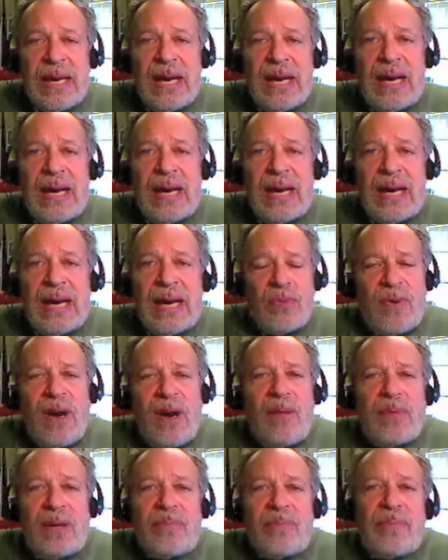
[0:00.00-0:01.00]
Uh, the
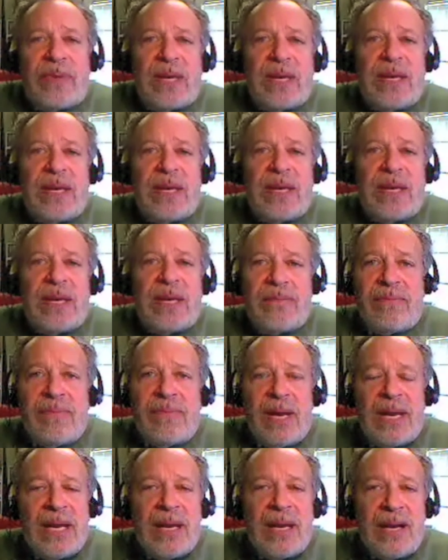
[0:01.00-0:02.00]
problem is that
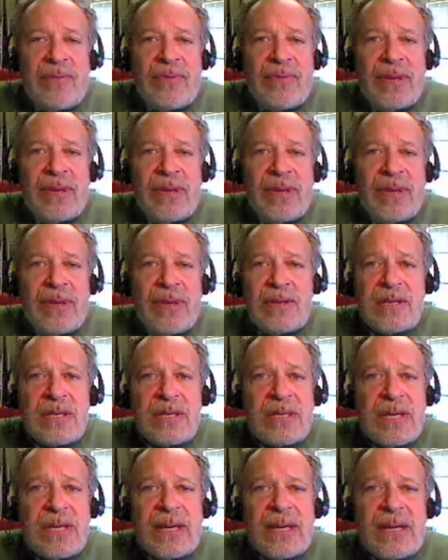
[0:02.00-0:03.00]
many of
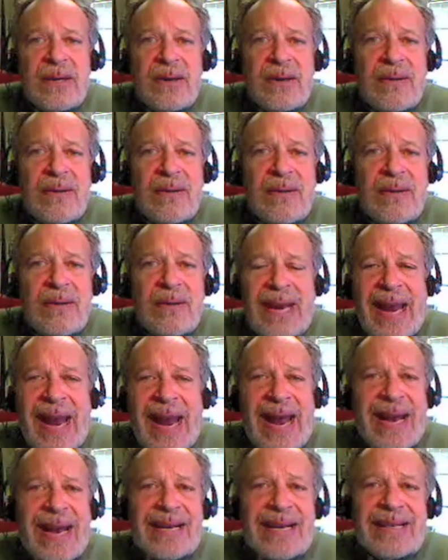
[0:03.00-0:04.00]
these uh, can't